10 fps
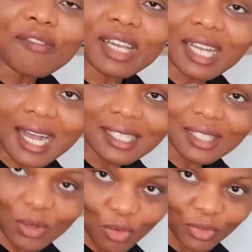a
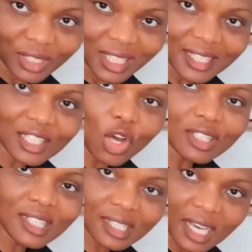gas oven, it's
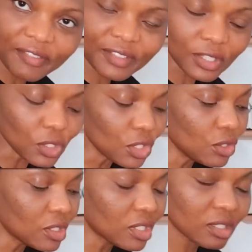not safe to
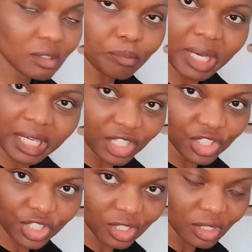use baking
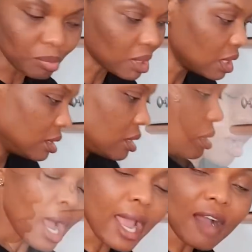sheet, please.
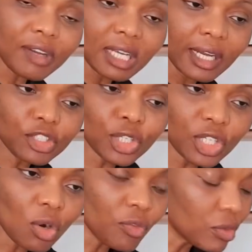I have an
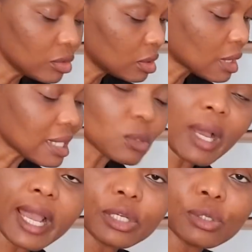electric oven, that's
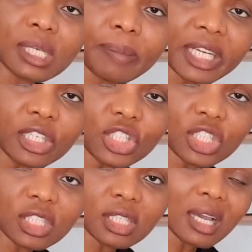why I use a baking
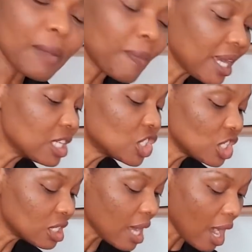sheet. A baking
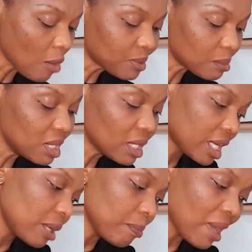sheet helps me
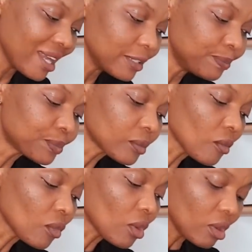keep
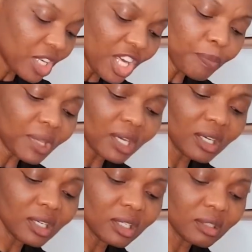
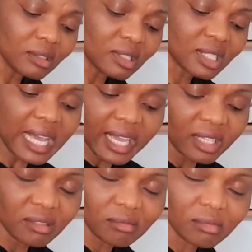the
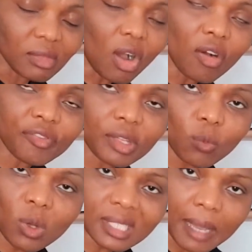stain of
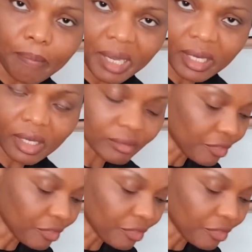what I'm baking